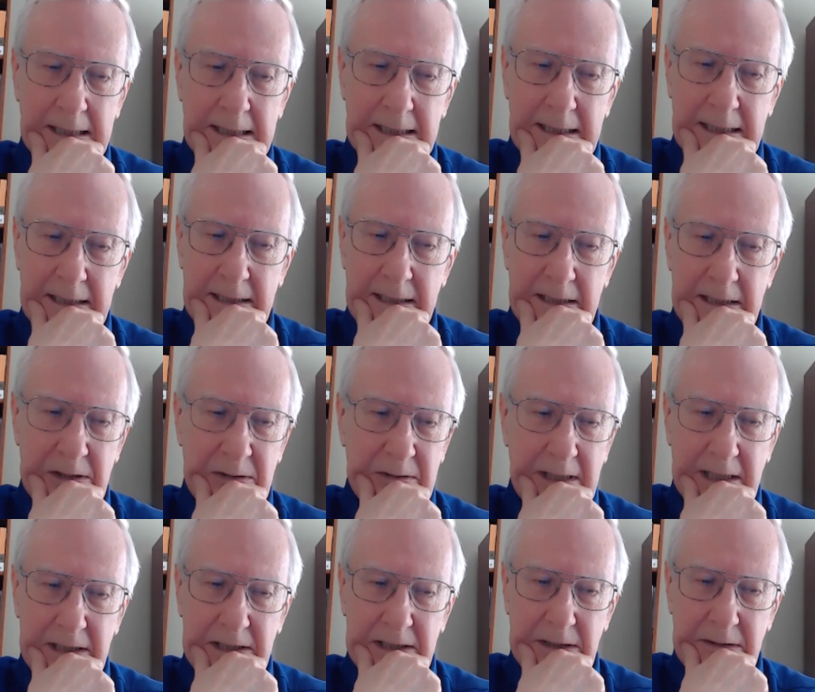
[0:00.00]
The
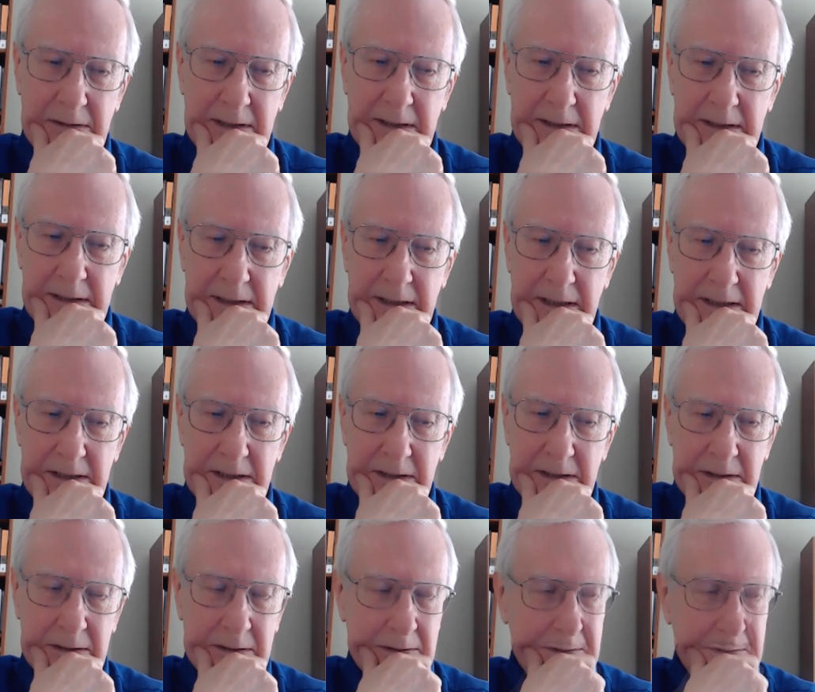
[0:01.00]
traction around
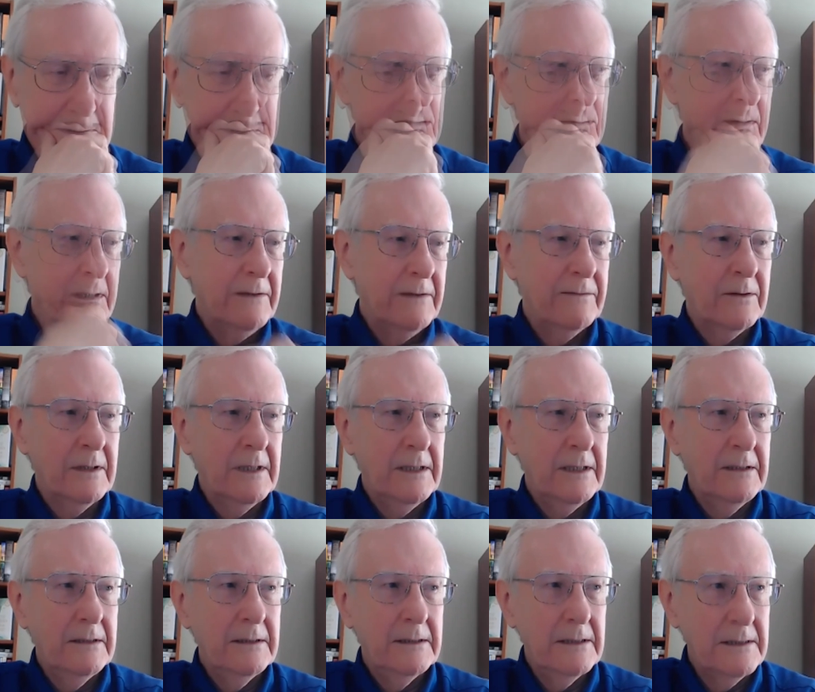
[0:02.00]
ISO
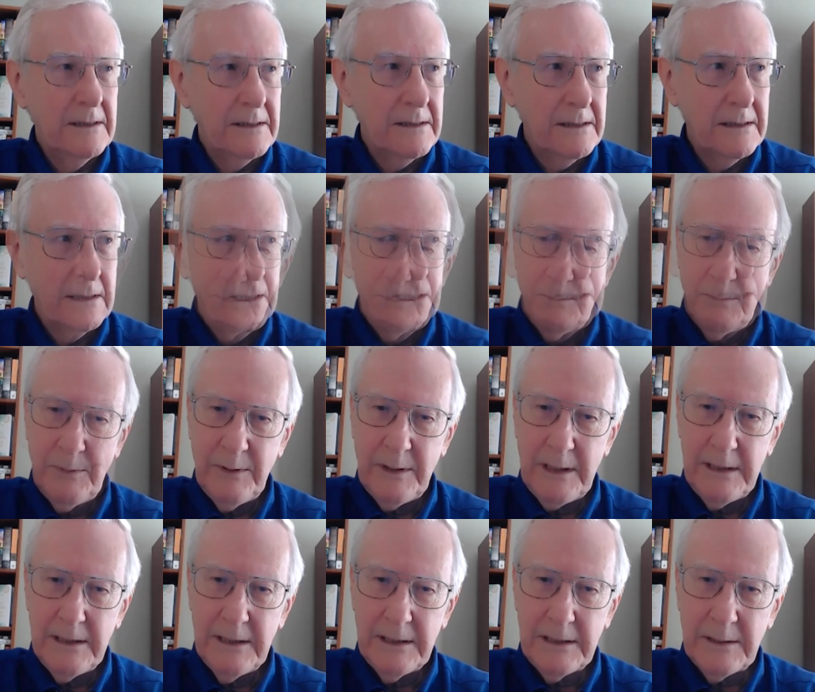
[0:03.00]
2400 is pretty
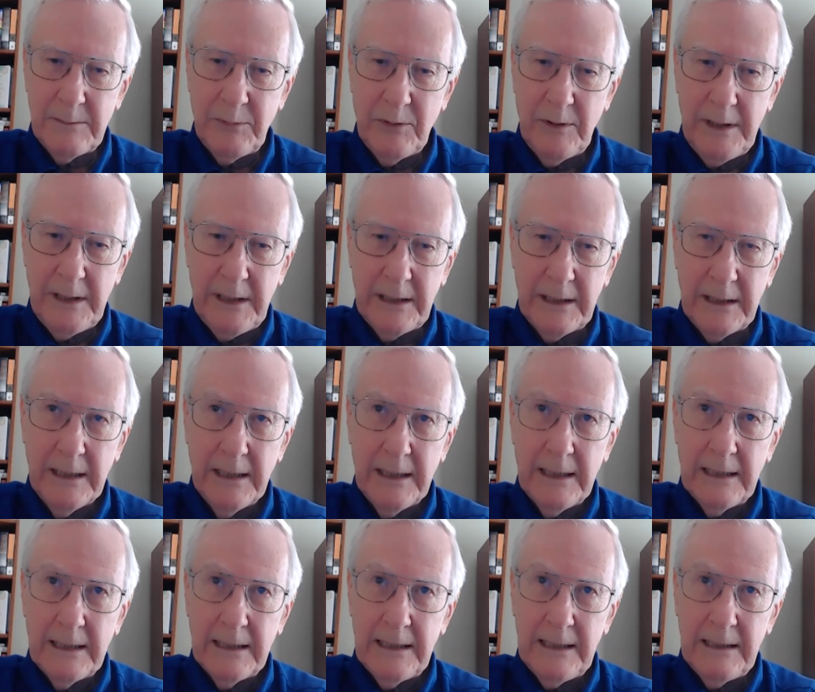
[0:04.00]
disappointing.
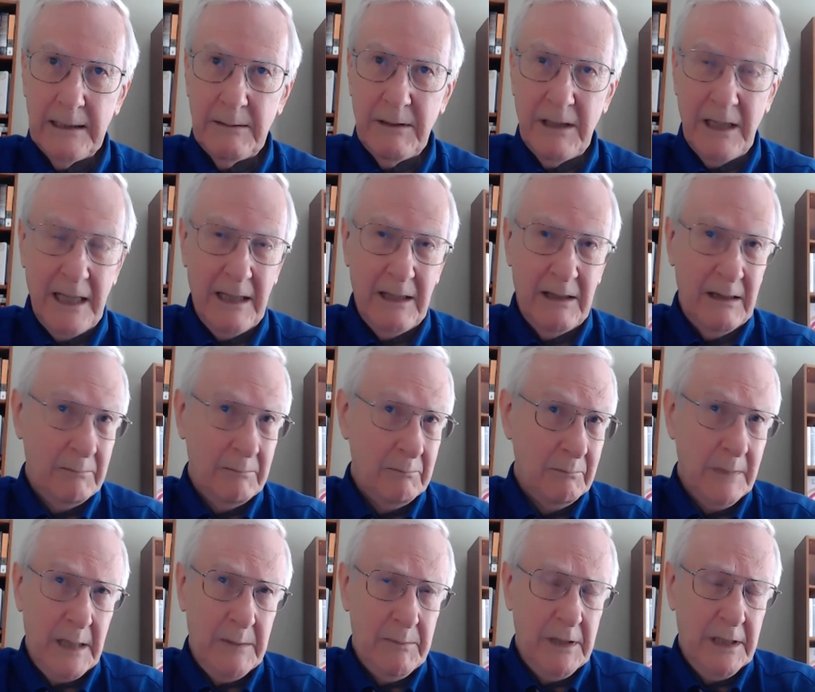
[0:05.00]
And
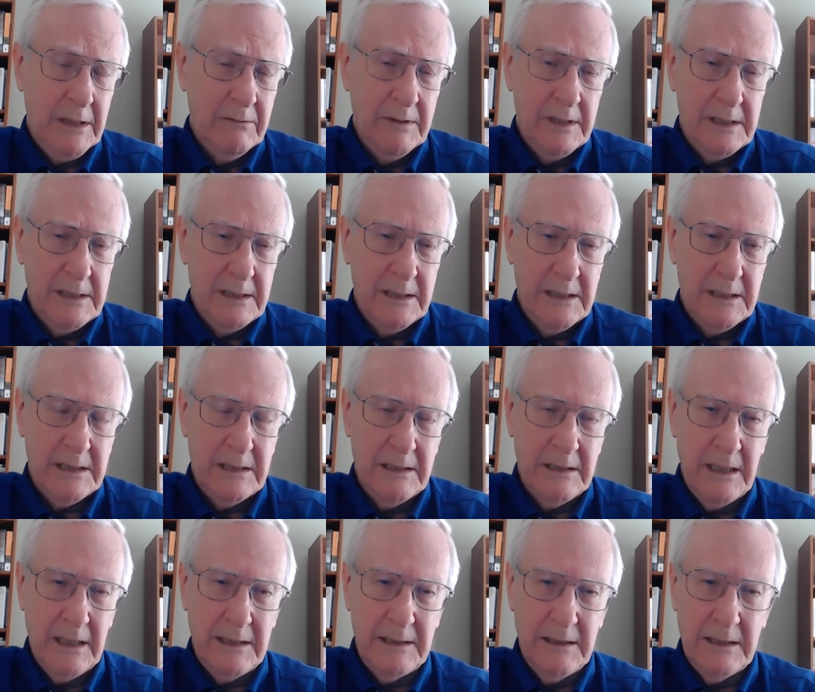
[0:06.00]
maybe the reason is
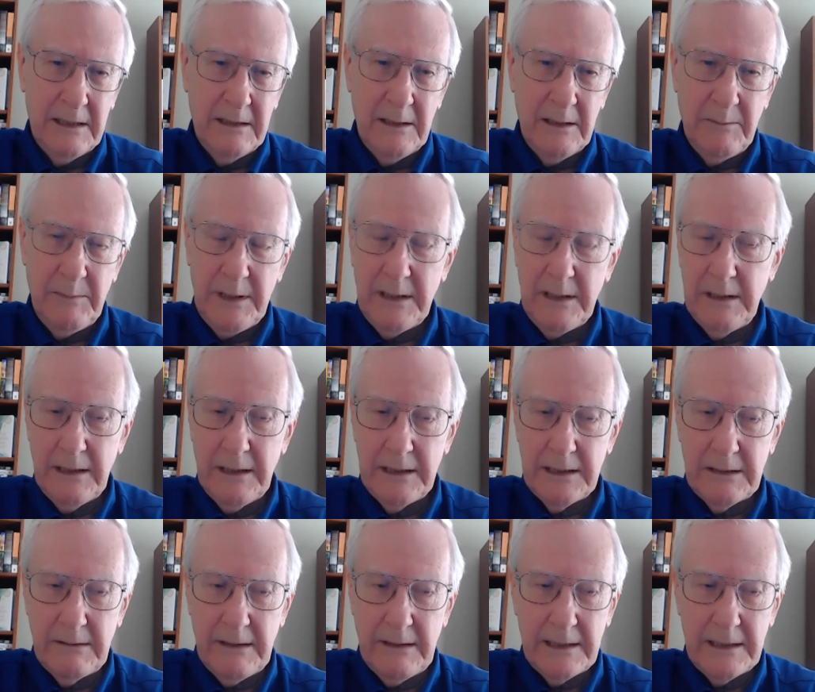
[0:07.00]
that none of the big guys
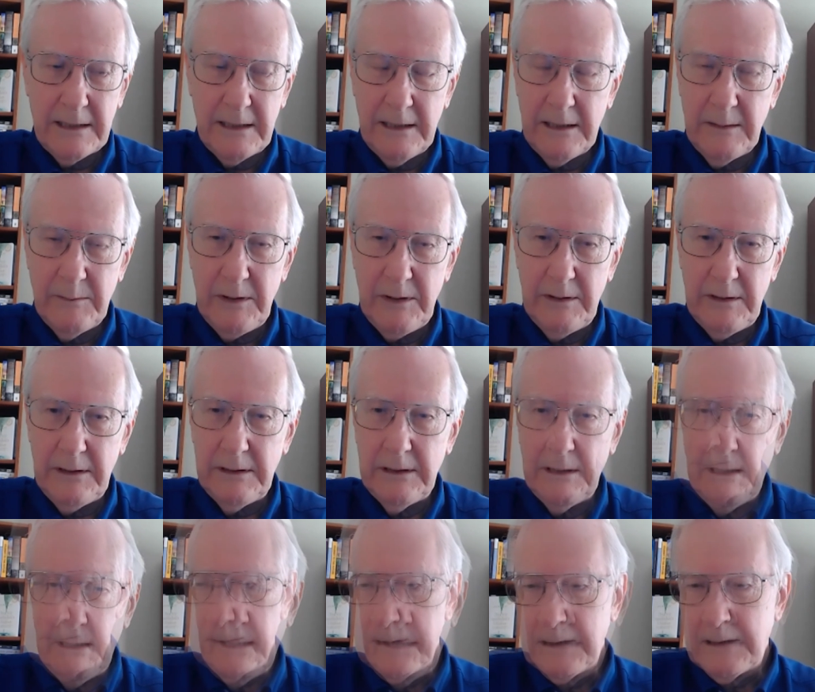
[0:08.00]
are asking about it.
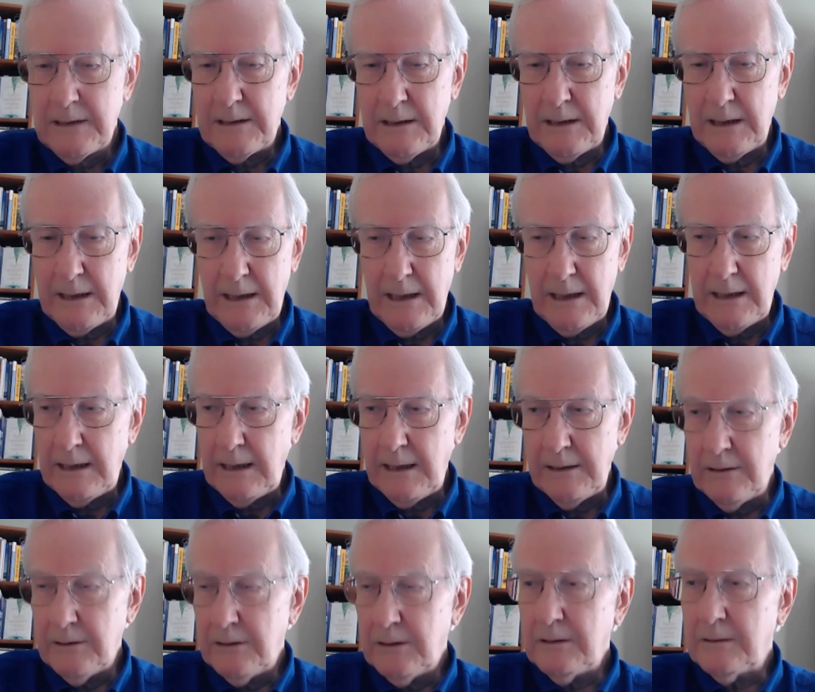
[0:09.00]
So, I
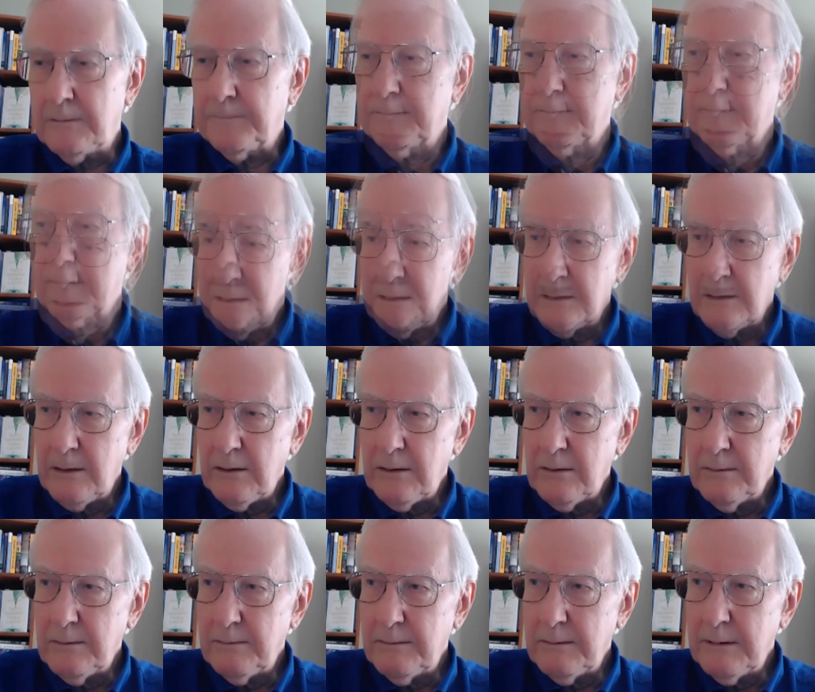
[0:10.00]
don't know.
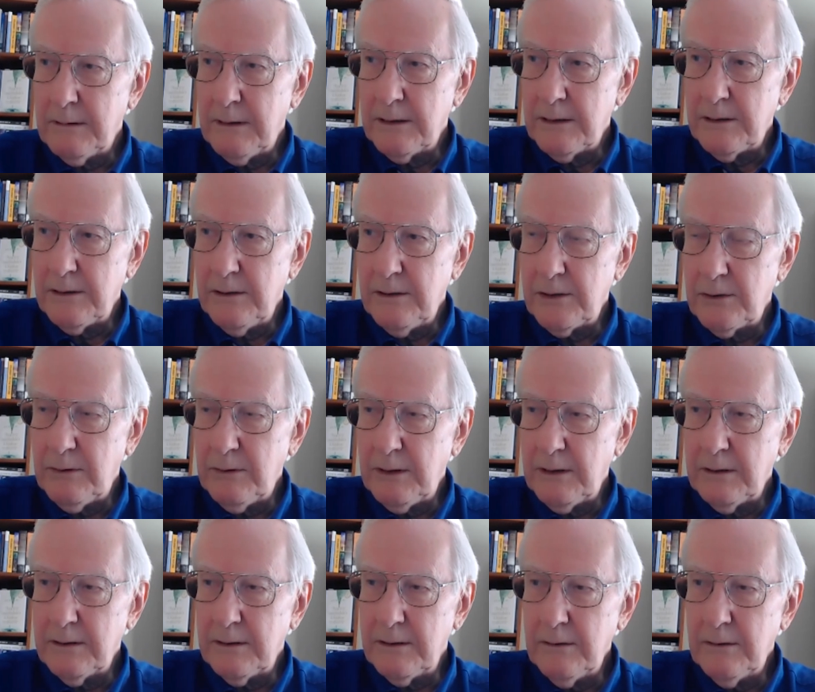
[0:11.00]
So as
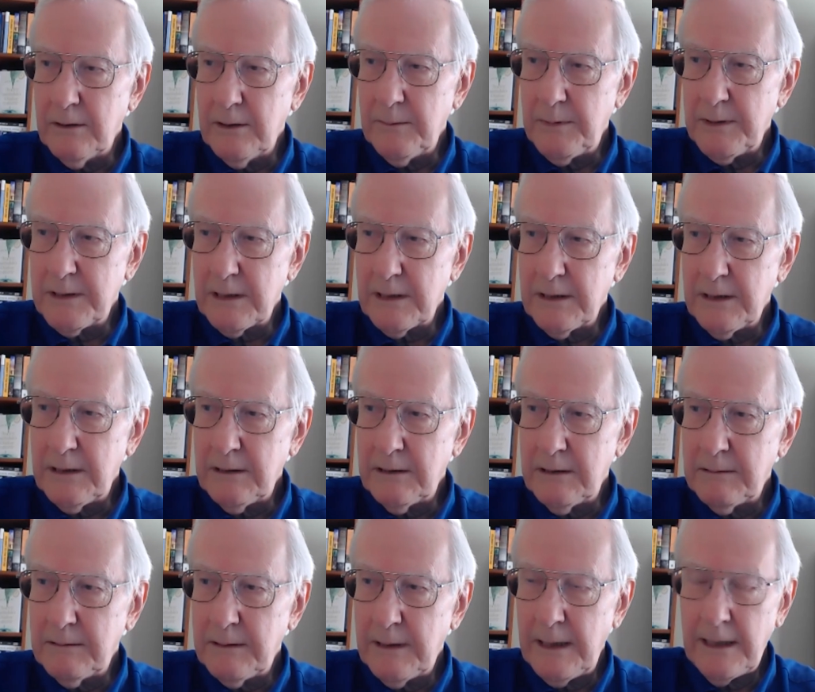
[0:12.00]
usual, Europe is a
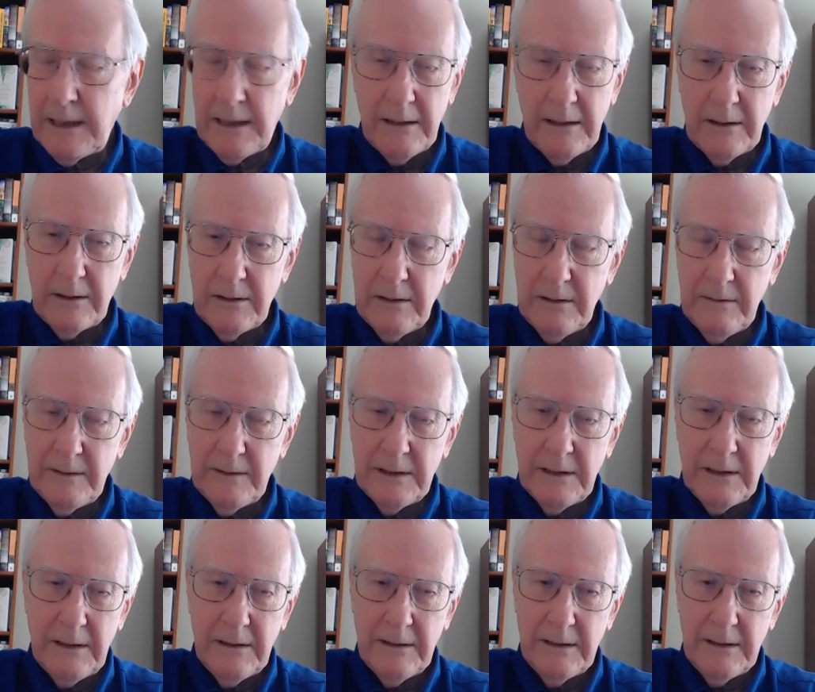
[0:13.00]
little ahead of the curve on
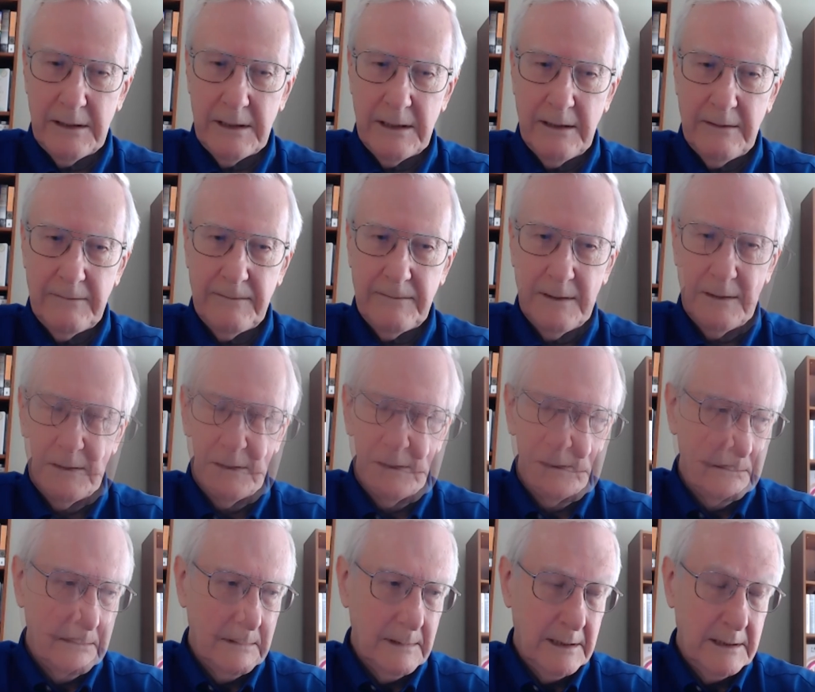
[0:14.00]
all of this stuff, and
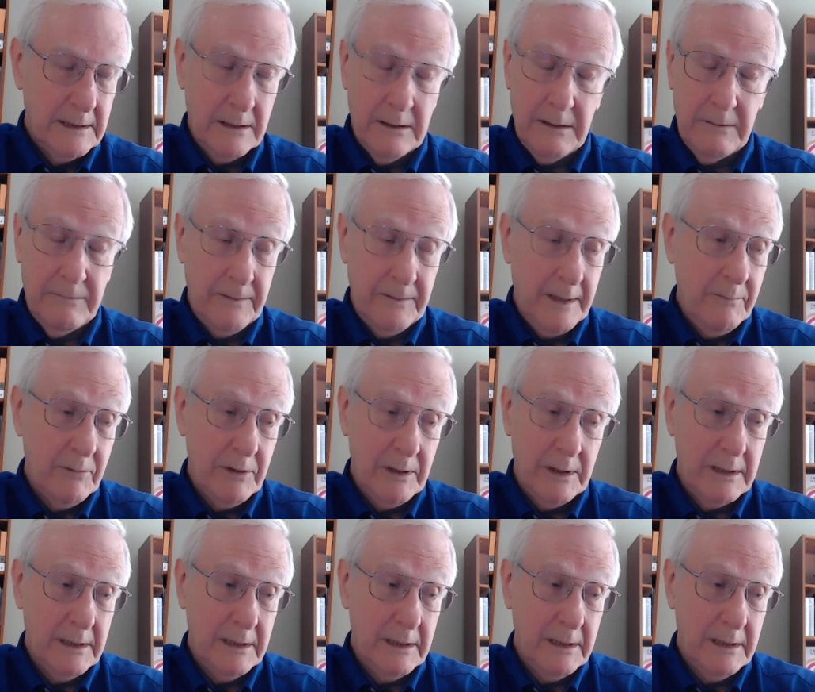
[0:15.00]
it's a good framework.